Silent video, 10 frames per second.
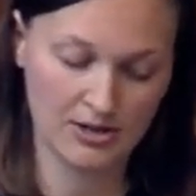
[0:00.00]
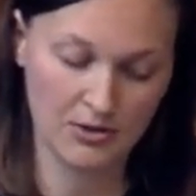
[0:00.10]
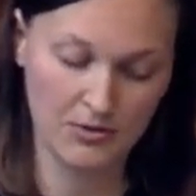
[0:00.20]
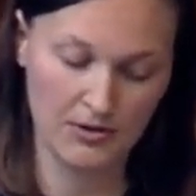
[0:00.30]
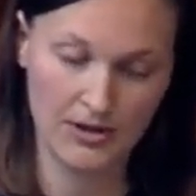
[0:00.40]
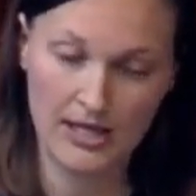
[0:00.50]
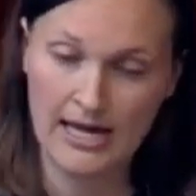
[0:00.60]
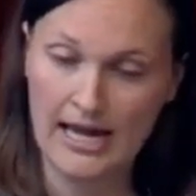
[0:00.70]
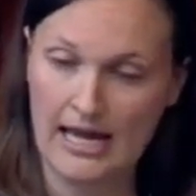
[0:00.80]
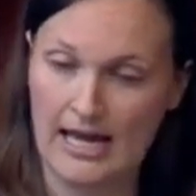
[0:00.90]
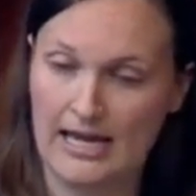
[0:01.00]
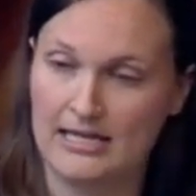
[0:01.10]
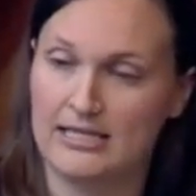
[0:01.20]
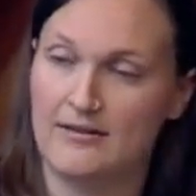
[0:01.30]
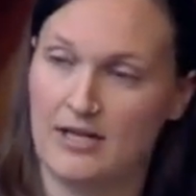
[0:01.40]
school
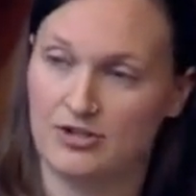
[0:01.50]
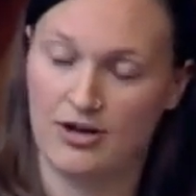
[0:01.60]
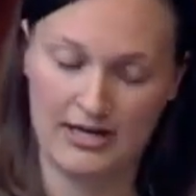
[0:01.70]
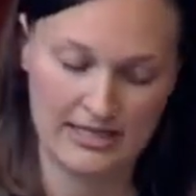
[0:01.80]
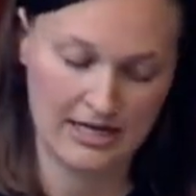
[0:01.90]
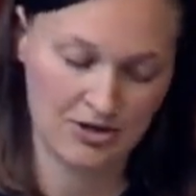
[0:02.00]
and then trying to